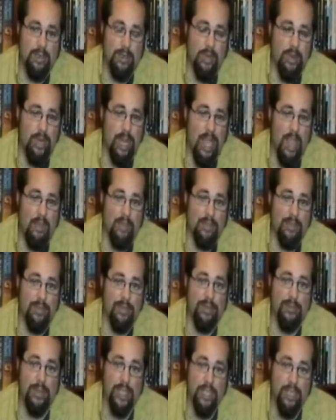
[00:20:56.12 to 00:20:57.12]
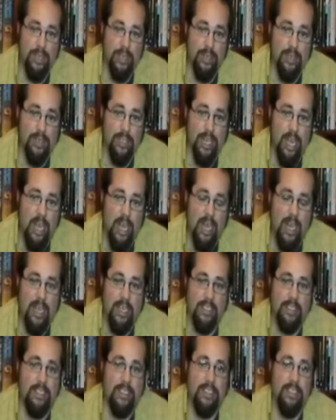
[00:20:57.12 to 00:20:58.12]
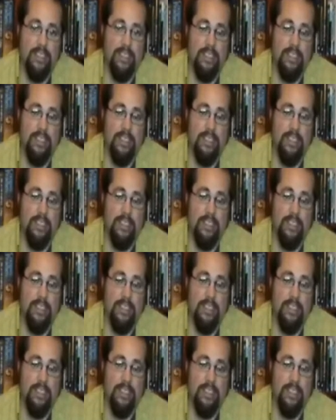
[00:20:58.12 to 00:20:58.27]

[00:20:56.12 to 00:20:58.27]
We don't have to fear God